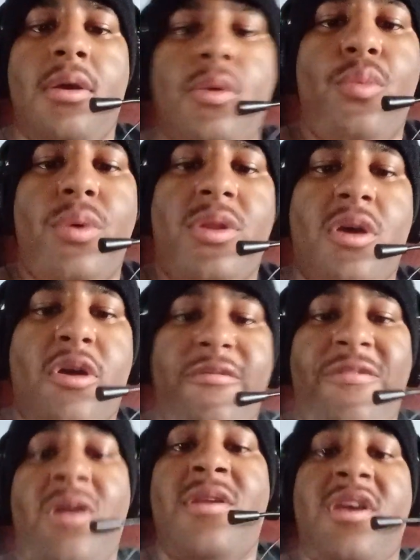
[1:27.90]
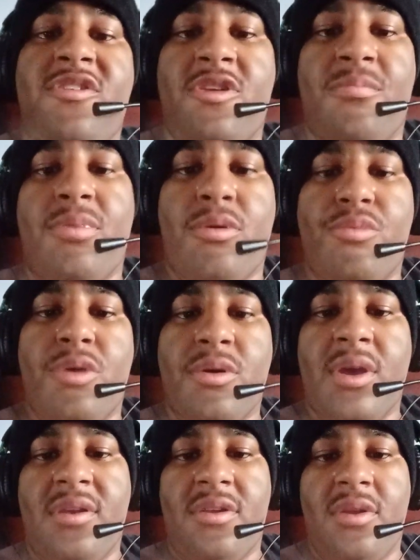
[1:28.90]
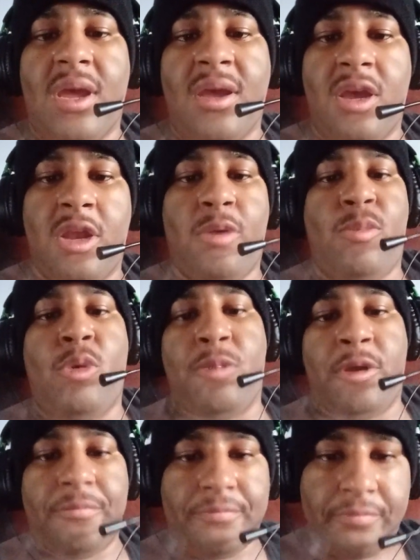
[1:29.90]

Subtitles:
with the Hart Foundation, but we'll get to that in a moment.